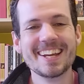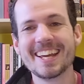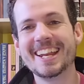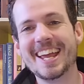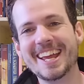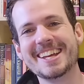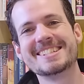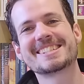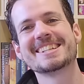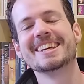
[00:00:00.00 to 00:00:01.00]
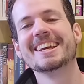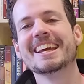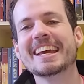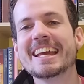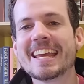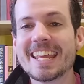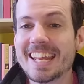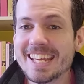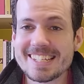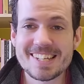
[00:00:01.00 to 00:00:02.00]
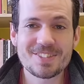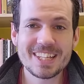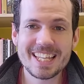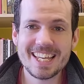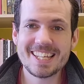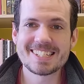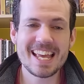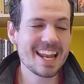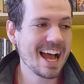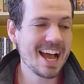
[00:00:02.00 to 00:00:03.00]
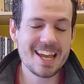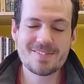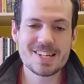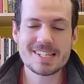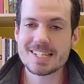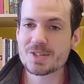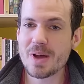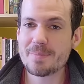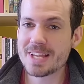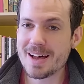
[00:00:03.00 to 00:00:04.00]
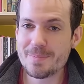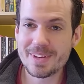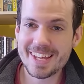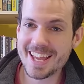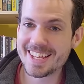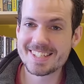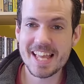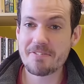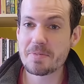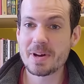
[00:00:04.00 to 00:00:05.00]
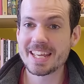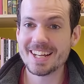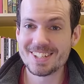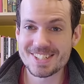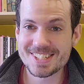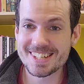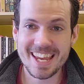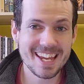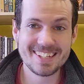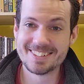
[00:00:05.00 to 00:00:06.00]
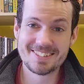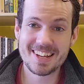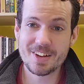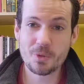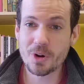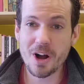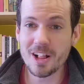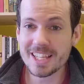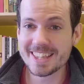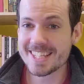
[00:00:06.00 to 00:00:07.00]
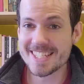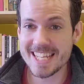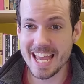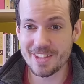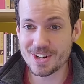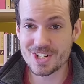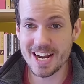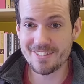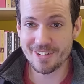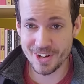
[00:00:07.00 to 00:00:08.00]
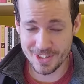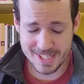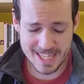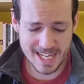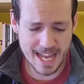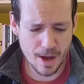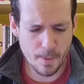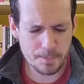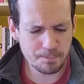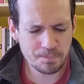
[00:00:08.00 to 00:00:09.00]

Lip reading: It is. It is. It really is. And I am just as swept up as everybody else. And we're all in this together trying to figure this thing out.